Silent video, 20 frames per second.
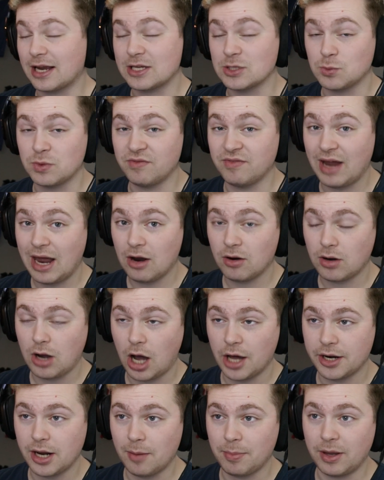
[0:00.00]
because we've now
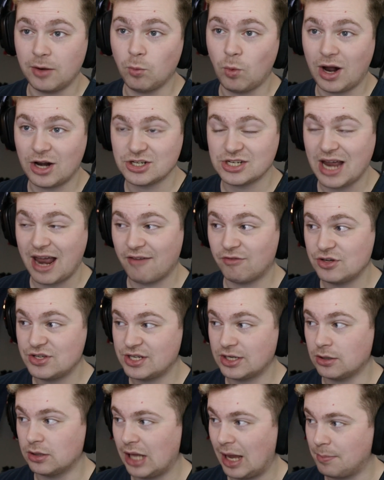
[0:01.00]
caught up and watched every single